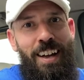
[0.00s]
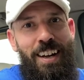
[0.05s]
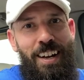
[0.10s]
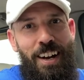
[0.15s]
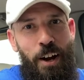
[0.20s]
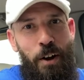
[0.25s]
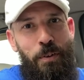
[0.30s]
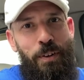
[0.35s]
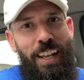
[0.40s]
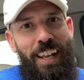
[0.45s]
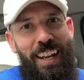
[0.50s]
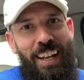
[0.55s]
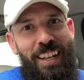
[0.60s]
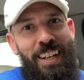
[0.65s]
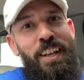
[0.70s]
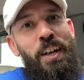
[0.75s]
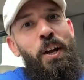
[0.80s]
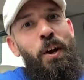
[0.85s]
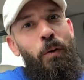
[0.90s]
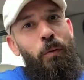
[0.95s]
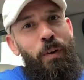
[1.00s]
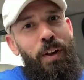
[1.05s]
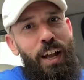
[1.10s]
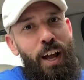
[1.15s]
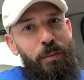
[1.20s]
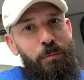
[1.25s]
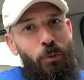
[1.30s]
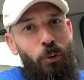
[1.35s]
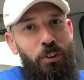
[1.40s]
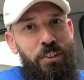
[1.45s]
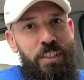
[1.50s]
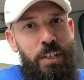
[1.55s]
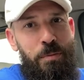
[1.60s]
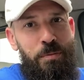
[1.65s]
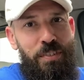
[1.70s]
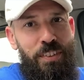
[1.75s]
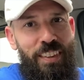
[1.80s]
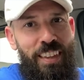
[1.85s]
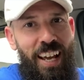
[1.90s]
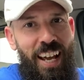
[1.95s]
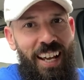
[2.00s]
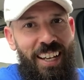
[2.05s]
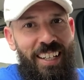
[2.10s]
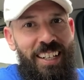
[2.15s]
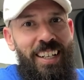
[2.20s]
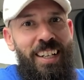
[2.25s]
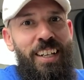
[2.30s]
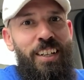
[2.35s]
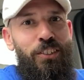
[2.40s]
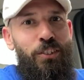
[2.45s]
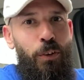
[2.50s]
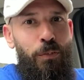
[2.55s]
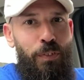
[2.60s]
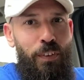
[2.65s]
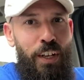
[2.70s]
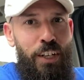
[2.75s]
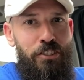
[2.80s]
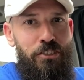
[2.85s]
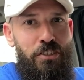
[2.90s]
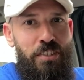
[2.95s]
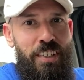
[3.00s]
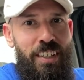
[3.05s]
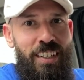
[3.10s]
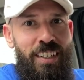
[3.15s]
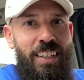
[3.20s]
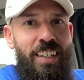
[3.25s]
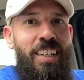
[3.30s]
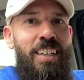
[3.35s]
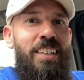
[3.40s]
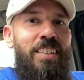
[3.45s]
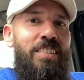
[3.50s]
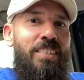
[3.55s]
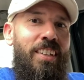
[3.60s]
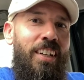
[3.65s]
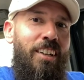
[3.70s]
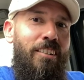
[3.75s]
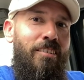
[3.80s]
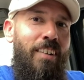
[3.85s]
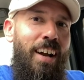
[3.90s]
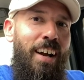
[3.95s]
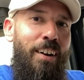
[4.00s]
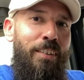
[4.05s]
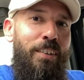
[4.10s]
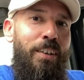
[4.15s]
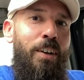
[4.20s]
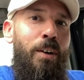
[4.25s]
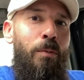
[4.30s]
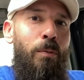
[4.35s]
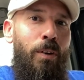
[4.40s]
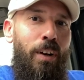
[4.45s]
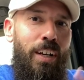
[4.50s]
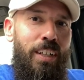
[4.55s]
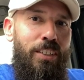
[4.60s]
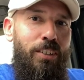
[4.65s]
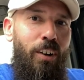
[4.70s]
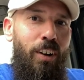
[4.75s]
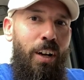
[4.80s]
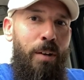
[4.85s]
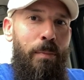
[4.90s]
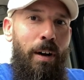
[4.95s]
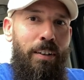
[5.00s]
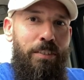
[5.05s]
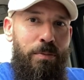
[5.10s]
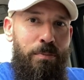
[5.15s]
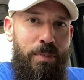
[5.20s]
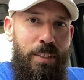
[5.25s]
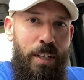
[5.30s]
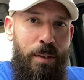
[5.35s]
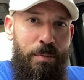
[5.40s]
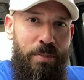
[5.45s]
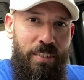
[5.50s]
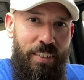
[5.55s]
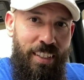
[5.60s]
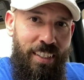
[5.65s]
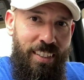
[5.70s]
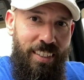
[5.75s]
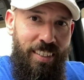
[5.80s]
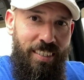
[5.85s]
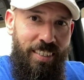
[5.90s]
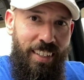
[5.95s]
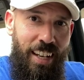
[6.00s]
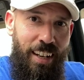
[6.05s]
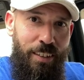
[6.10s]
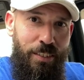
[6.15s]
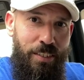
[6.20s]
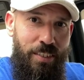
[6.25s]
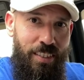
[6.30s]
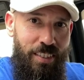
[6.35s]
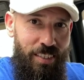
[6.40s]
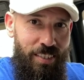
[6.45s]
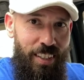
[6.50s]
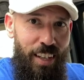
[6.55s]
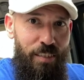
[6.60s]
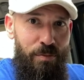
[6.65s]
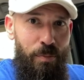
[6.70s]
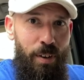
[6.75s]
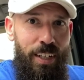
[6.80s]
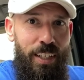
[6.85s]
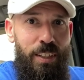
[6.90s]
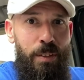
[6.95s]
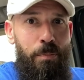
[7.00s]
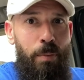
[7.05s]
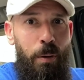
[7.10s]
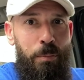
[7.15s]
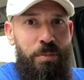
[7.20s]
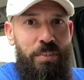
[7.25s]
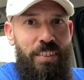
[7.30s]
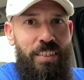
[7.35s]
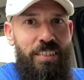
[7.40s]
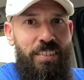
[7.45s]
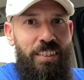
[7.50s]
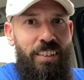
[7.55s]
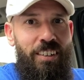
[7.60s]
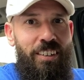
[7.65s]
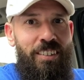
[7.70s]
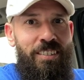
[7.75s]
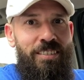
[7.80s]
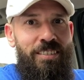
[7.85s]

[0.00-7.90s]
Okay, we have more tips than that. So if you're interested, stick around. We're going to talk about some tips and discounts to save money at the pumps this year.